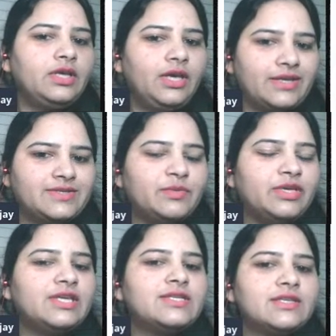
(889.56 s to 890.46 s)
Yes,
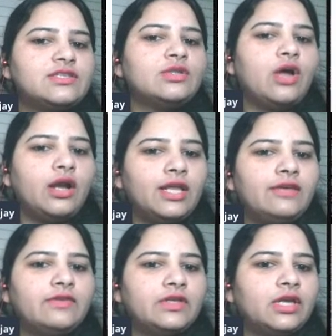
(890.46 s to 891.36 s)
because it's not
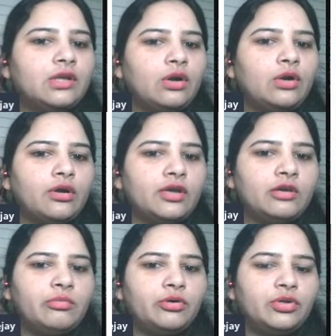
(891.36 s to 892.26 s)
given, they're not
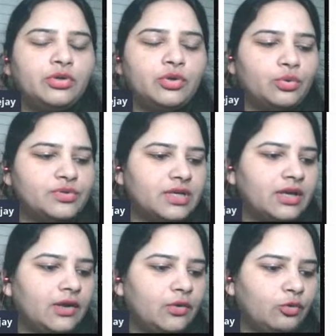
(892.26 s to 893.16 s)
talking about the
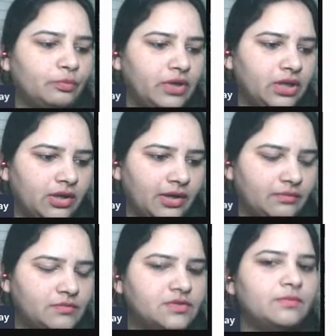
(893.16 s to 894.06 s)
closing and opening
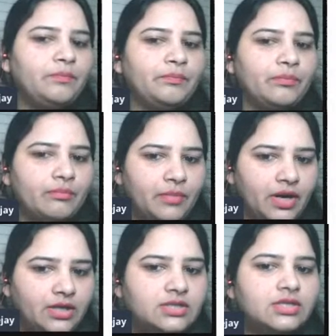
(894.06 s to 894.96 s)
times.
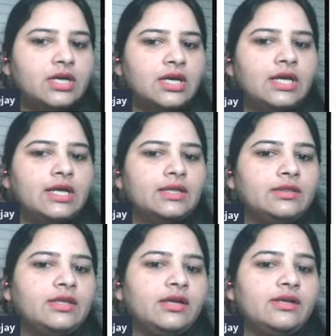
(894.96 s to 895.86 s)
But
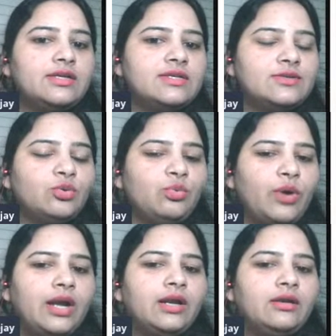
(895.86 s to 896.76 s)
there is
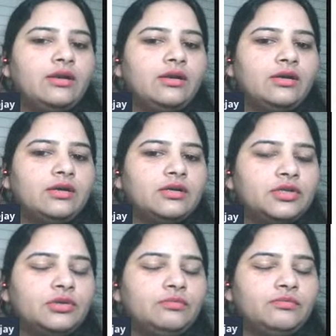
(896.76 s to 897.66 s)
one,
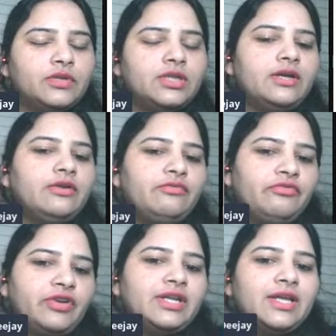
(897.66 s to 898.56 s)
there
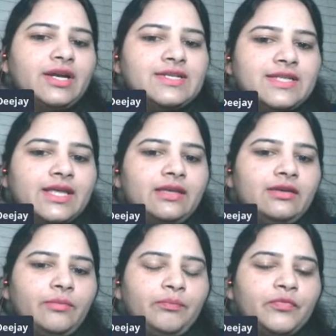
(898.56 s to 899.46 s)
where they are
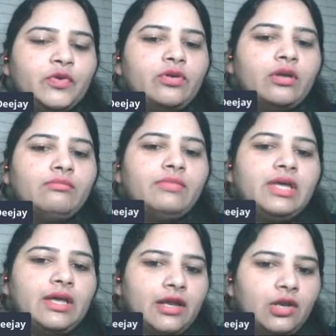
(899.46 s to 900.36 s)
saying do not
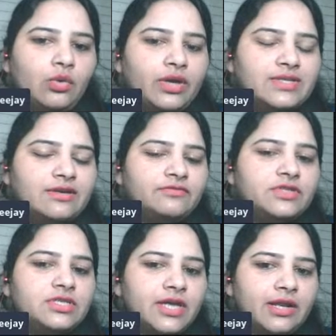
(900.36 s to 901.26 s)
make any noise
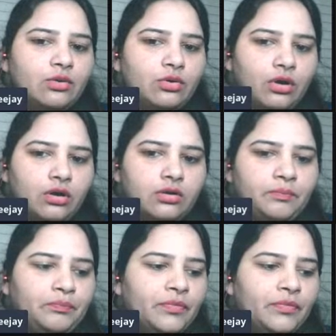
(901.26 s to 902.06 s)
after 10 o'clock.